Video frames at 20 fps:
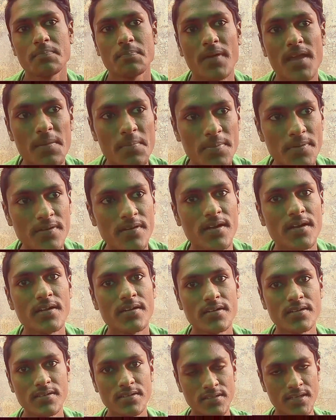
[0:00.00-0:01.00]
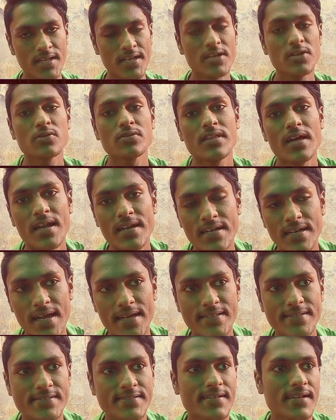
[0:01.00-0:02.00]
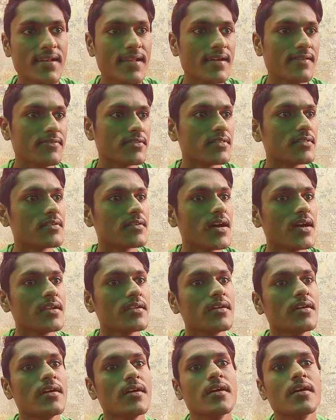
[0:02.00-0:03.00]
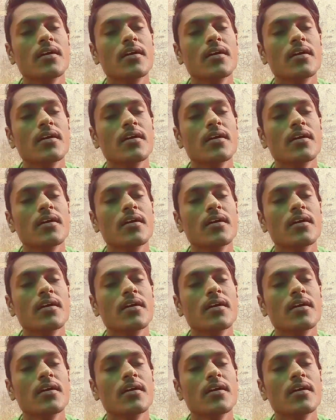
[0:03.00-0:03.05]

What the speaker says: paper and getting to that next level, right?